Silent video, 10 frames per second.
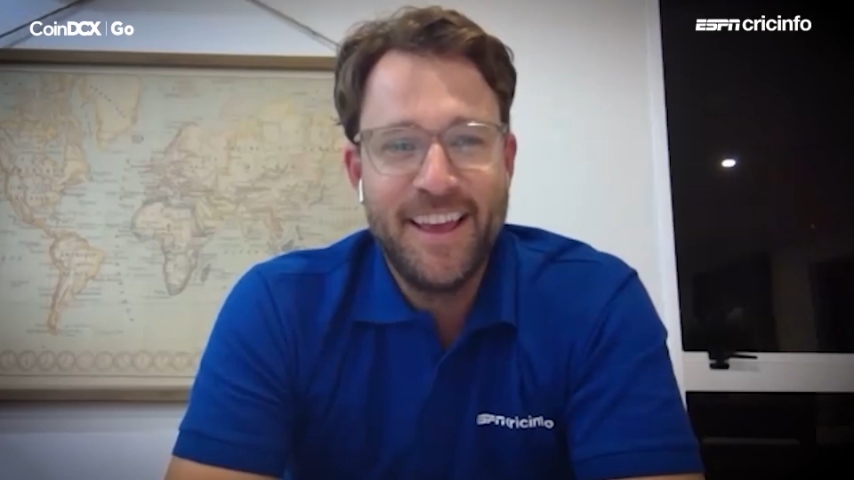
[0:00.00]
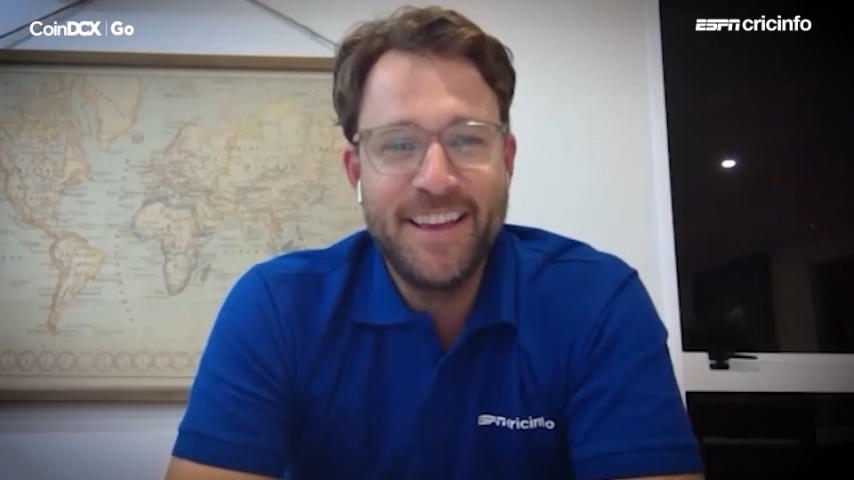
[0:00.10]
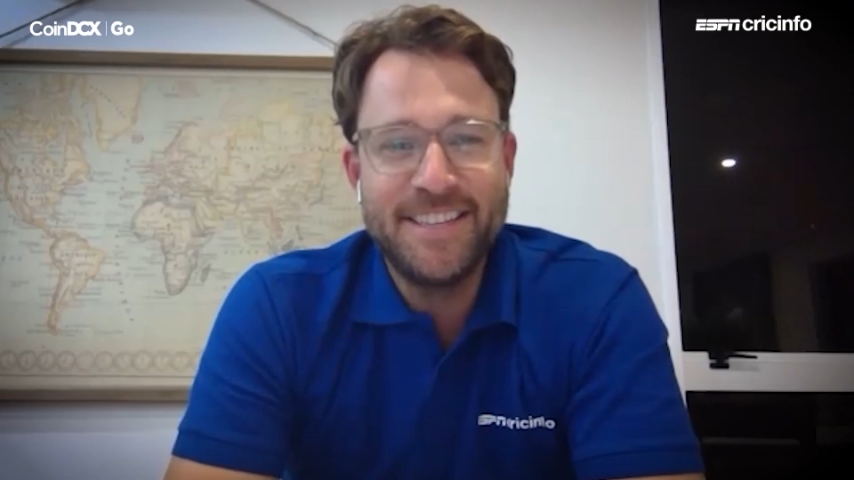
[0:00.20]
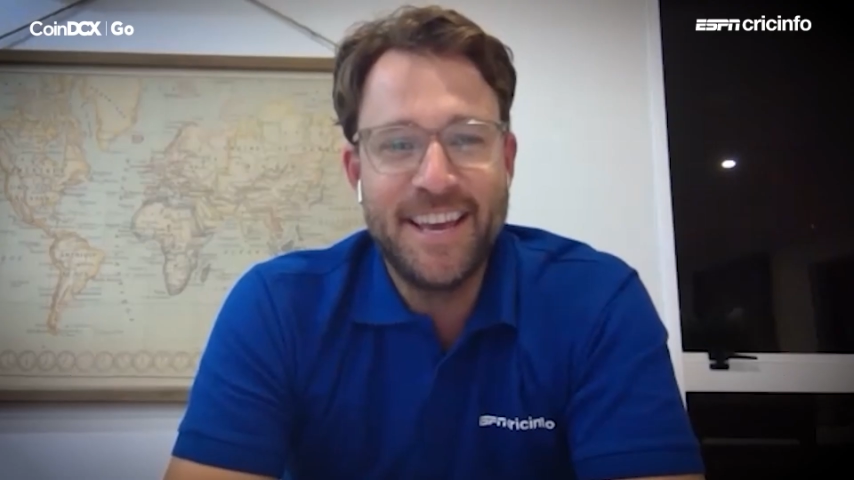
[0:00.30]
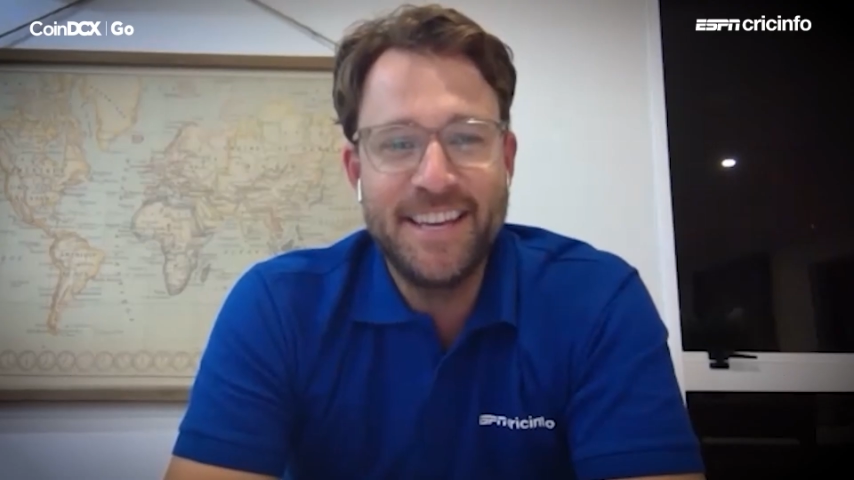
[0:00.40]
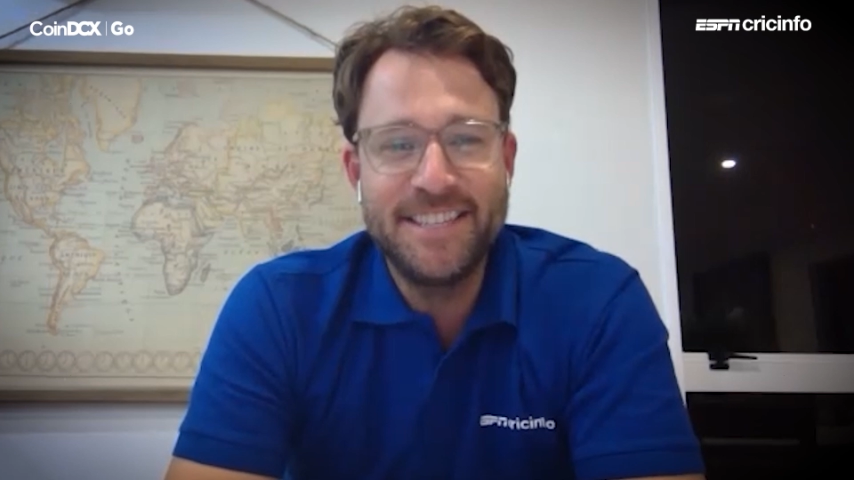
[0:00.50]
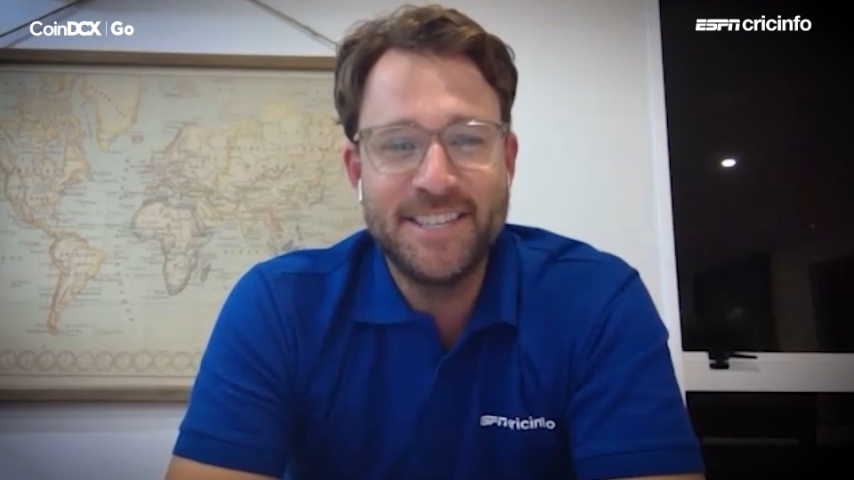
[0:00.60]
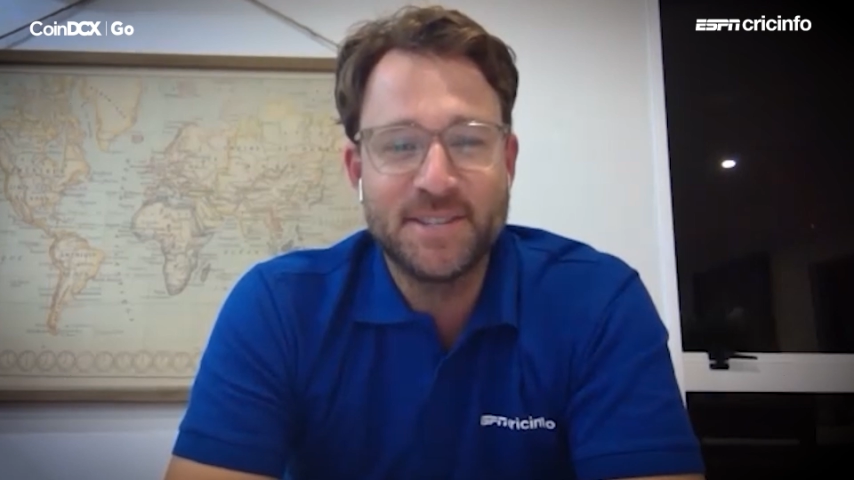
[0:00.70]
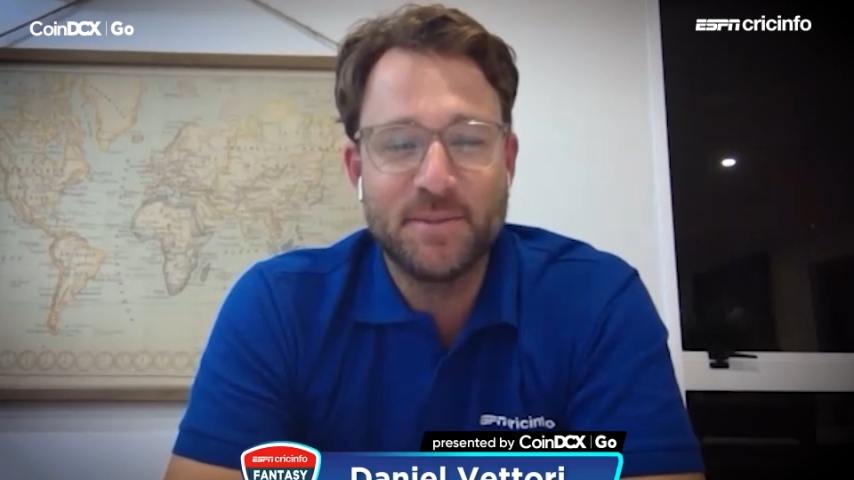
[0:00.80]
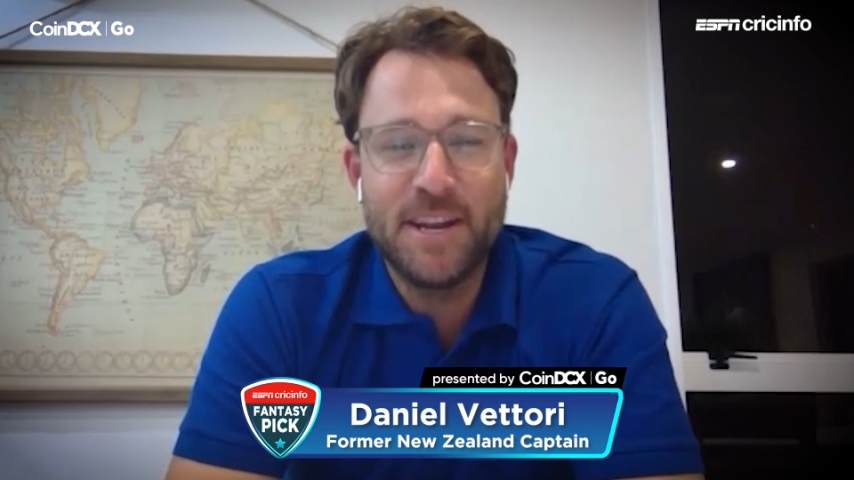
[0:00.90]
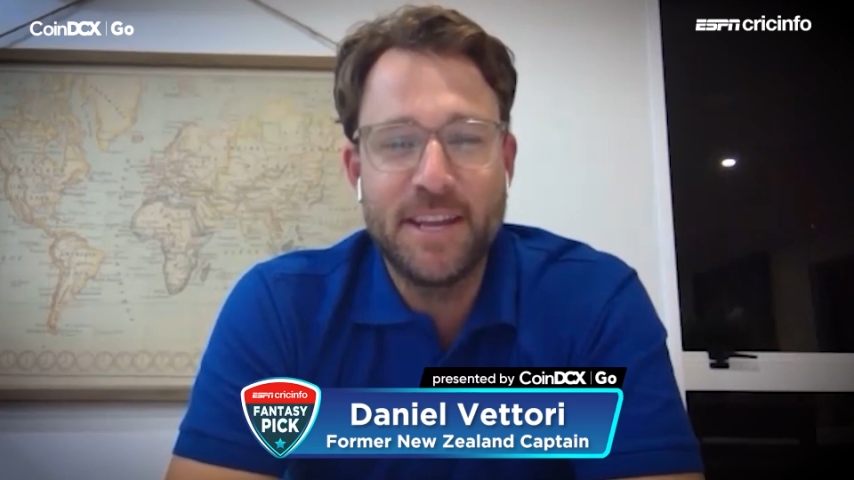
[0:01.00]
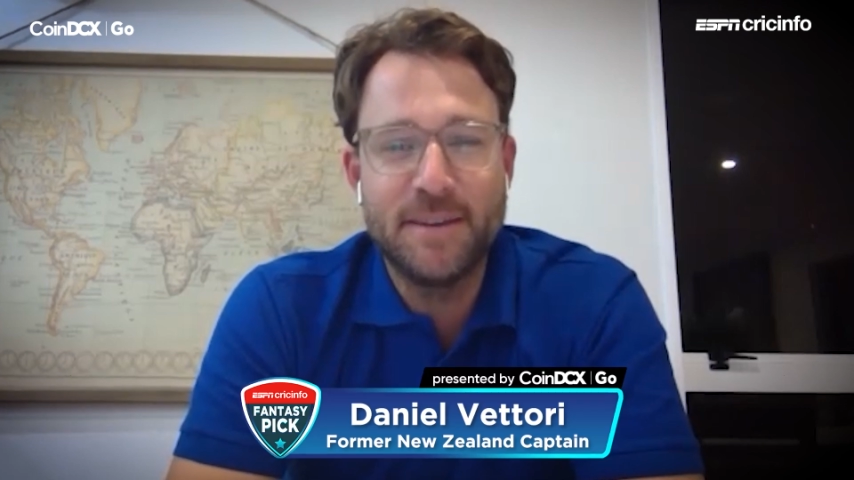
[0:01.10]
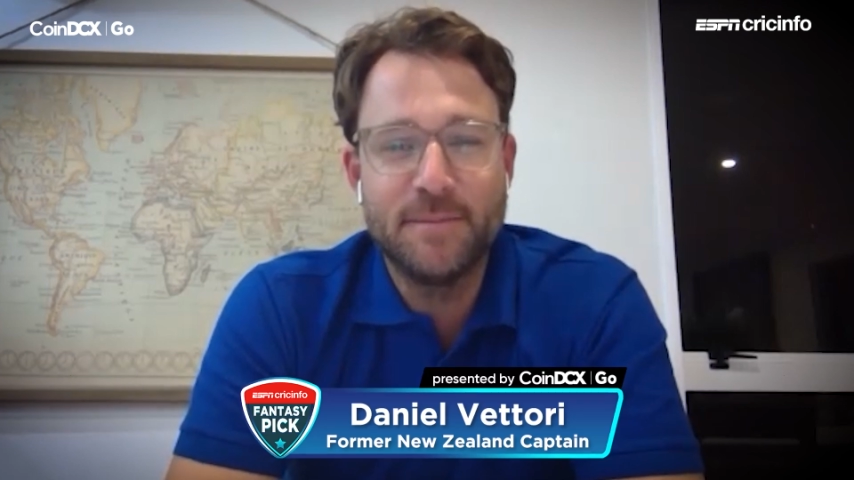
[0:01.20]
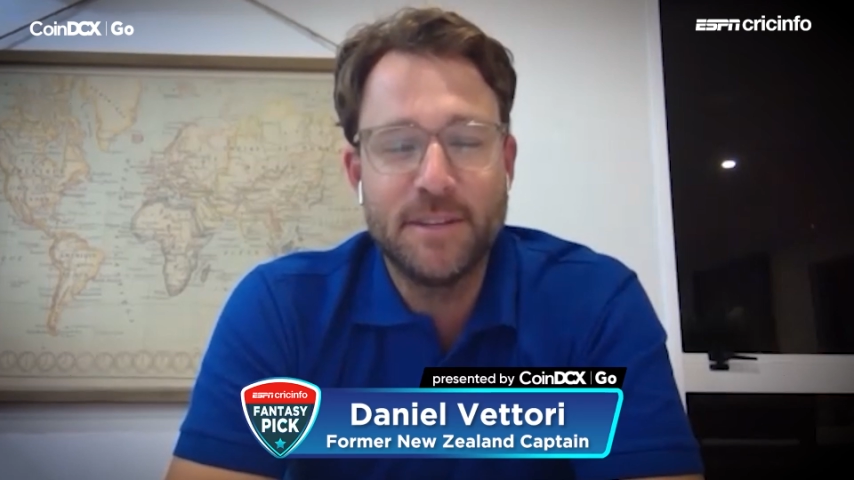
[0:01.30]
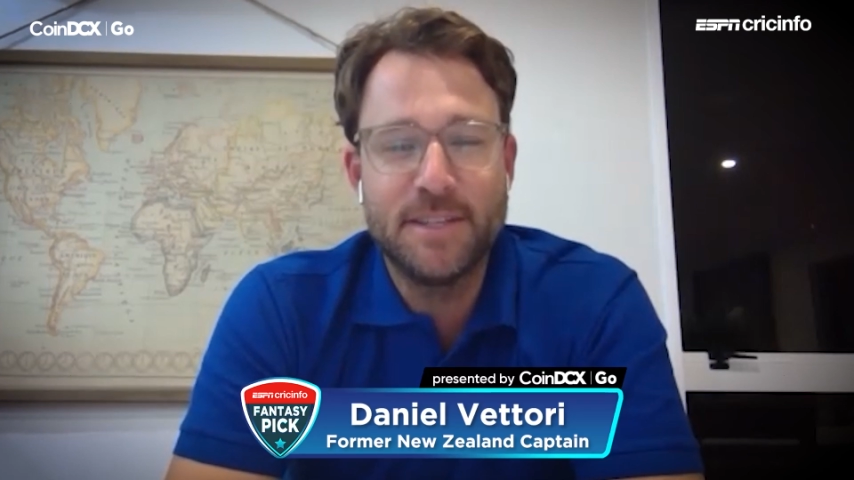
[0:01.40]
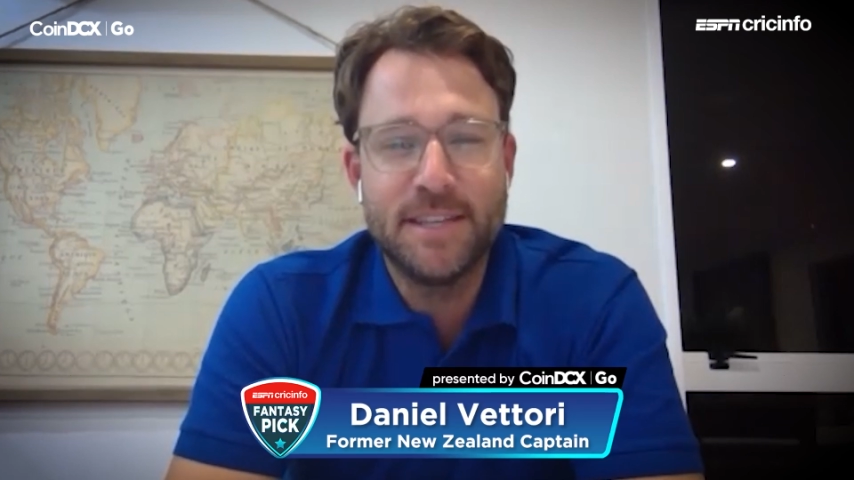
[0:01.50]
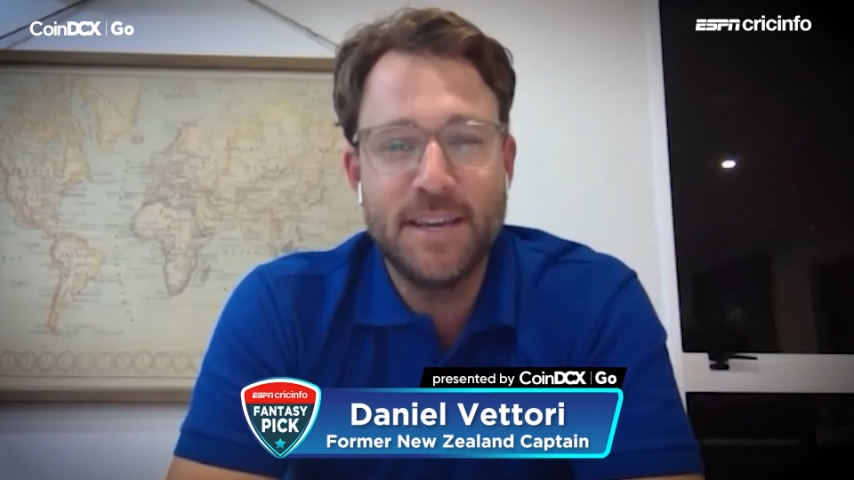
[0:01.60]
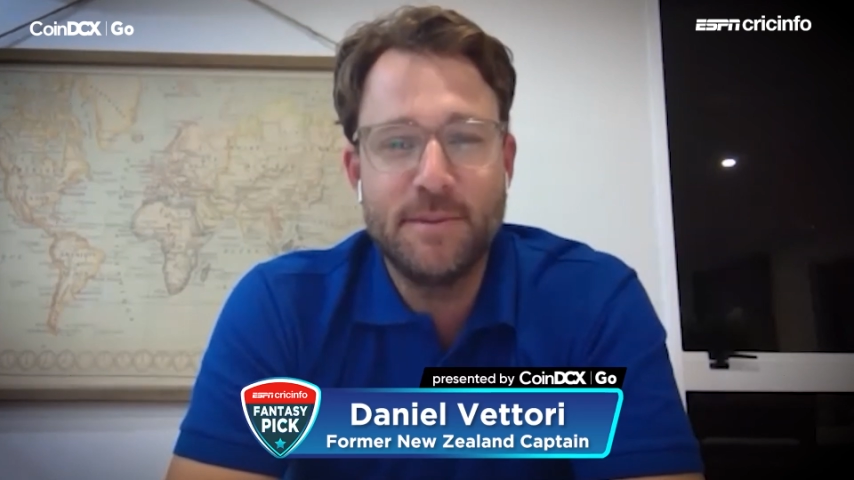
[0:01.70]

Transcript: easiest way to get him in the team.